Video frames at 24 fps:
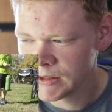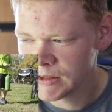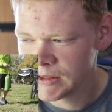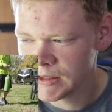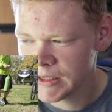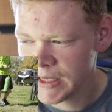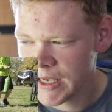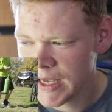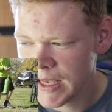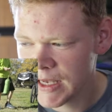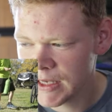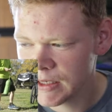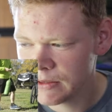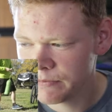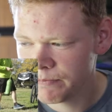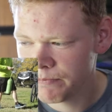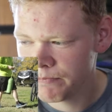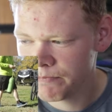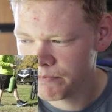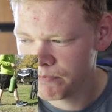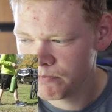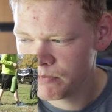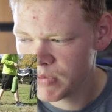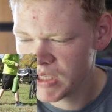Yeah,
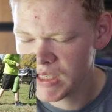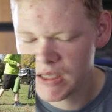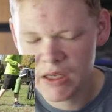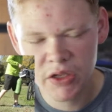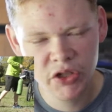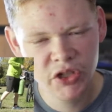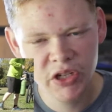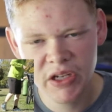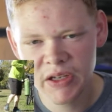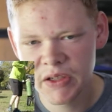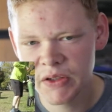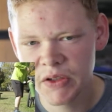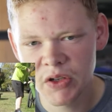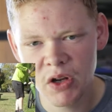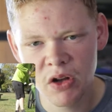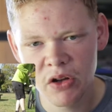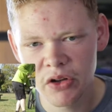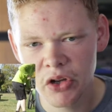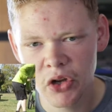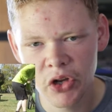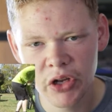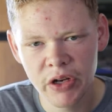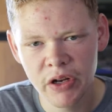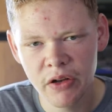stitching's all
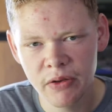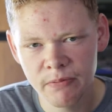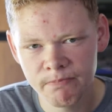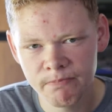good.